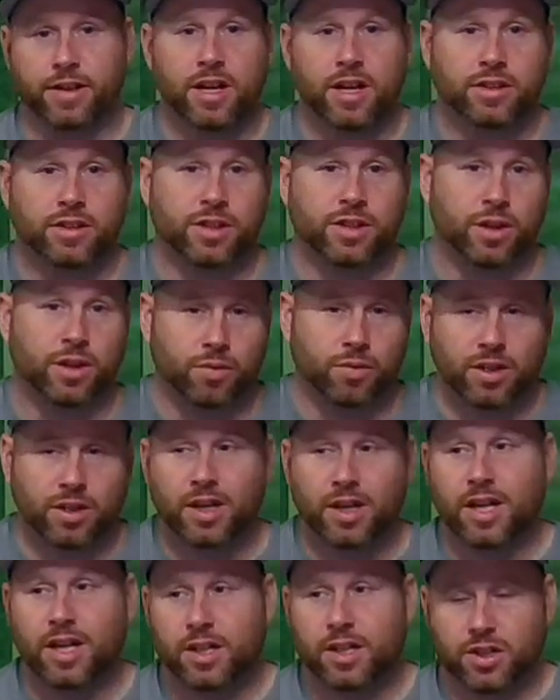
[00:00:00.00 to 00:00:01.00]
So
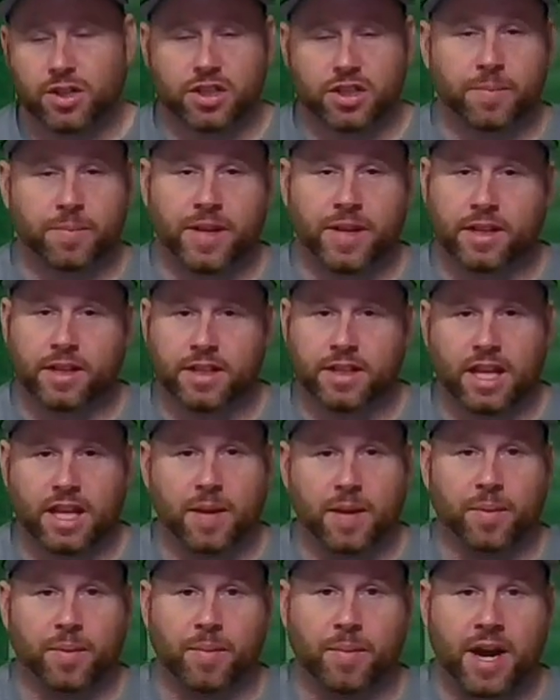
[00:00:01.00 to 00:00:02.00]
just some things to
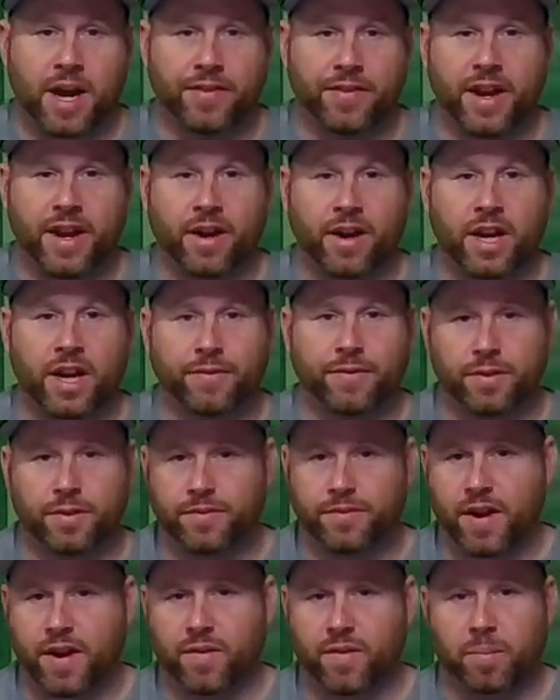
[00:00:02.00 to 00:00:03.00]
keep in mind there if you've
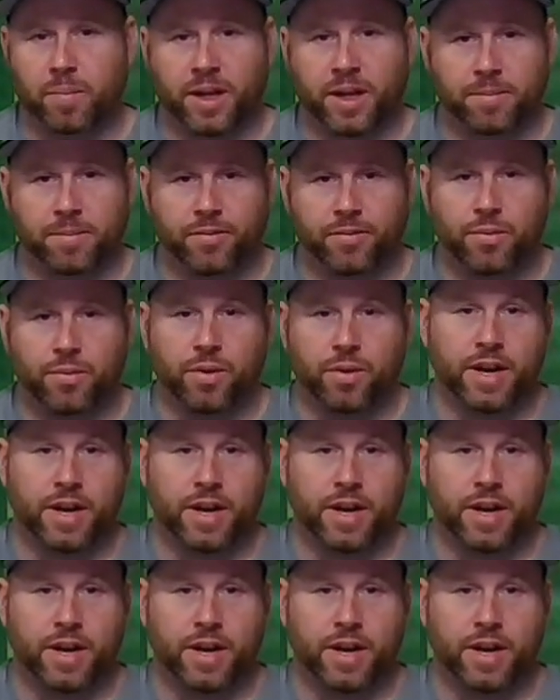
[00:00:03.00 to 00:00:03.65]
never played before.